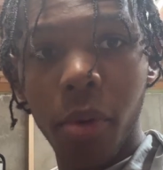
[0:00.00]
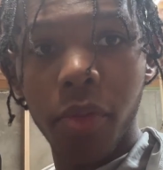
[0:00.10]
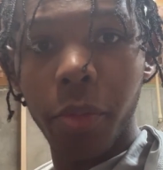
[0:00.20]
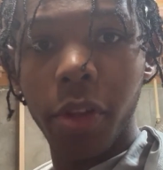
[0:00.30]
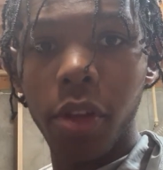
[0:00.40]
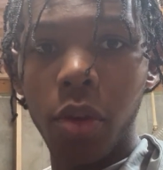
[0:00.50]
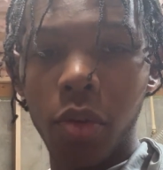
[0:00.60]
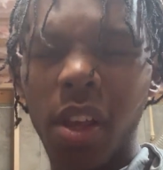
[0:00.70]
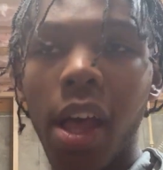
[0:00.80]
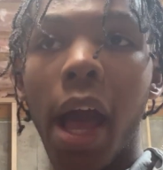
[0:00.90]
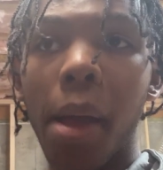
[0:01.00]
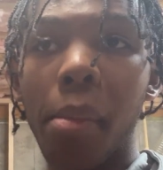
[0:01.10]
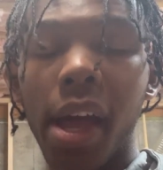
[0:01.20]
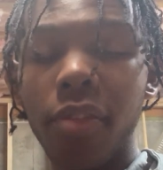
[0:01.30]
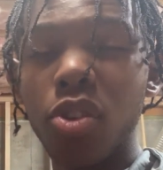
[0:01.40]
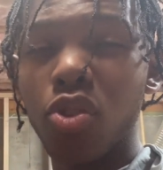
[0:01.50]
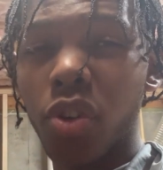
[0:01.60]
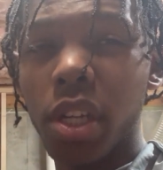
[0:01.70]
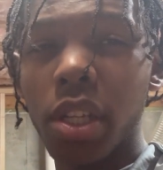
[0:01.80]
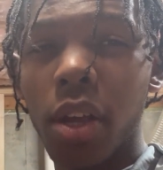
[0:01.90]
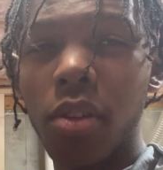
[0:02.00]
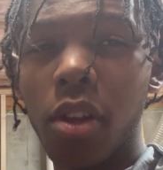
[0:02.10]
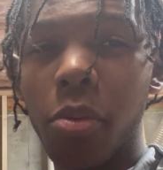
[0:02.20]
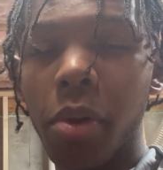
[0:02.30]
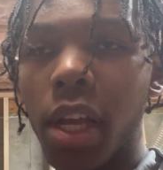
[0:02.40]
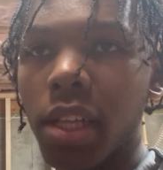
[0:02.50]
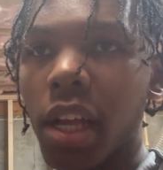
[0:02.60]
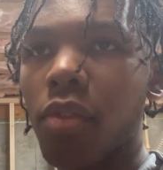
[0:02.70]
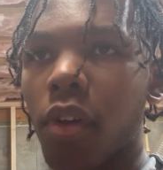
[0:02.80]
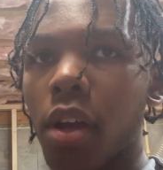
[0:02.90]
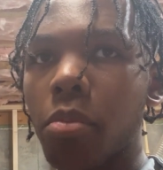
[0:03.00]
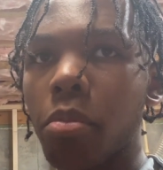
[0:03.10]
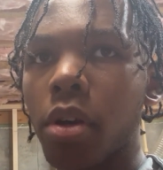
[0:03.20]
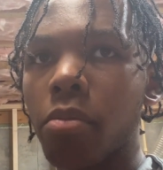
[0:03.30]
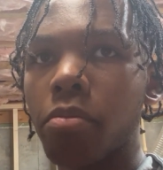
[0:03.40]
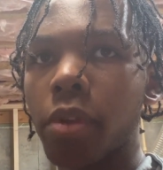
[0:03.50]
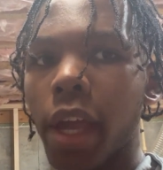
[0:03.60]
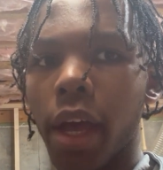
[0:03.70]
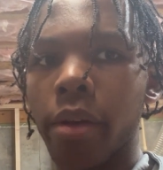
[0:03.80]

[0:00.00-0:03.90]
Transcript: for me to use. I might have to shrink it down a little bit, and that's fine, but yeah.